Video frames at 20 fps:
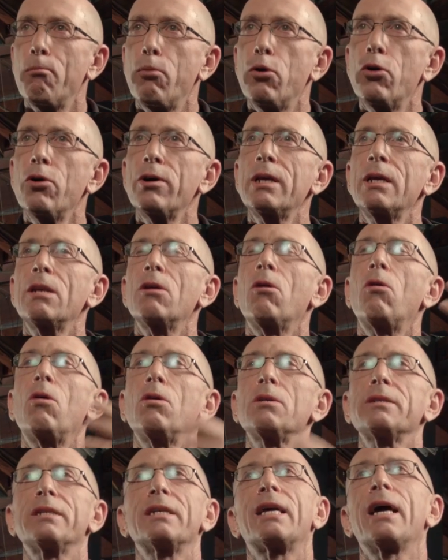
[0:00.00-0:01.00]
put it
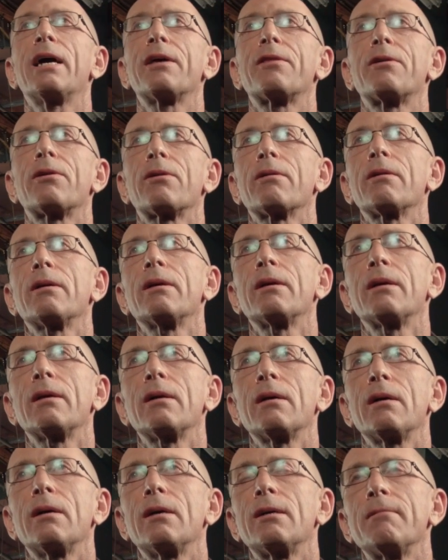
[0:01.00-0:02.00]
all together
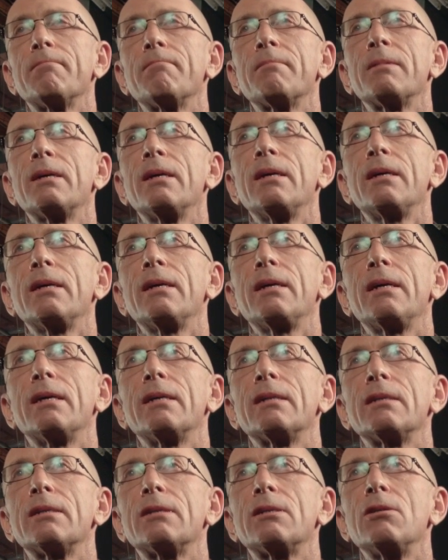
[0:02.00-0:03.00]
um,
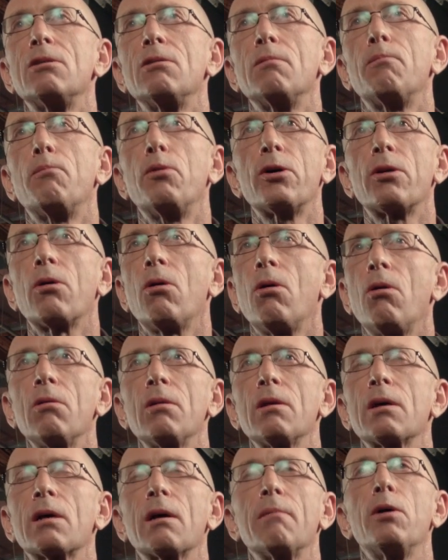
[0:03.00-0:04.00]
into put all
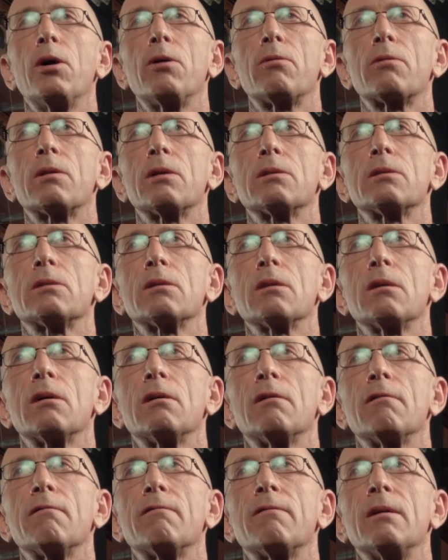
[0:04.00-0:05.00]
the components
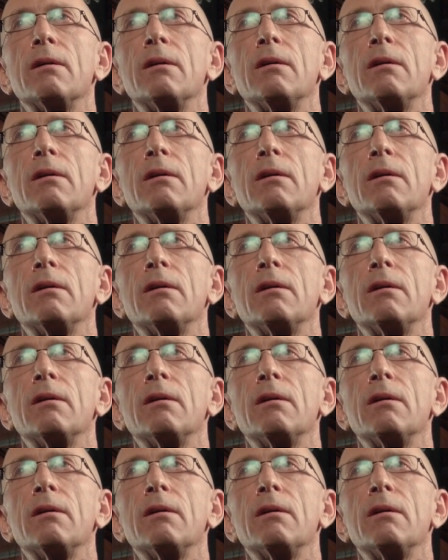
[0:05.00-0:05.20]
of